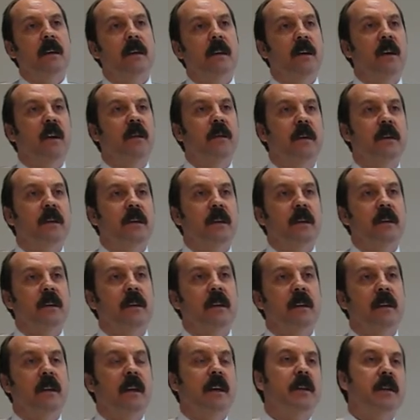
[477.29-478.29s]
the
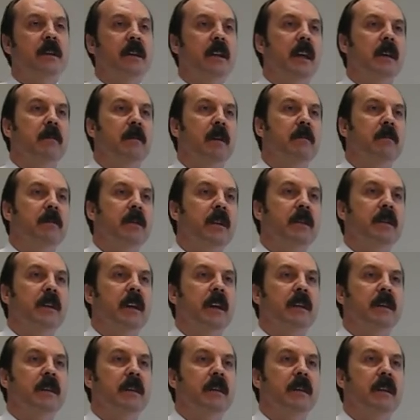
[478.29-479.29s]
offices and less time on
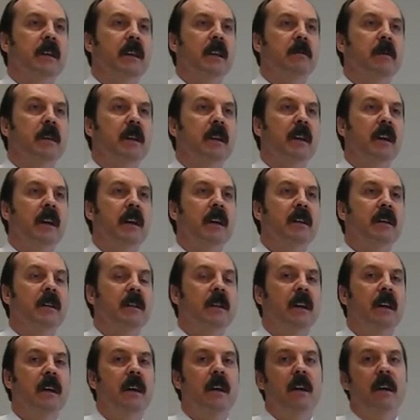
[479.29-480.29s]
projects and dealing with
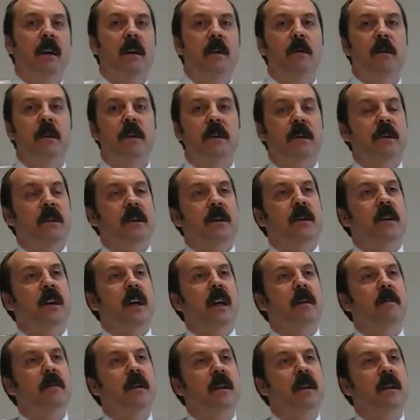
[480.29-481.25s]
clients, which is a shame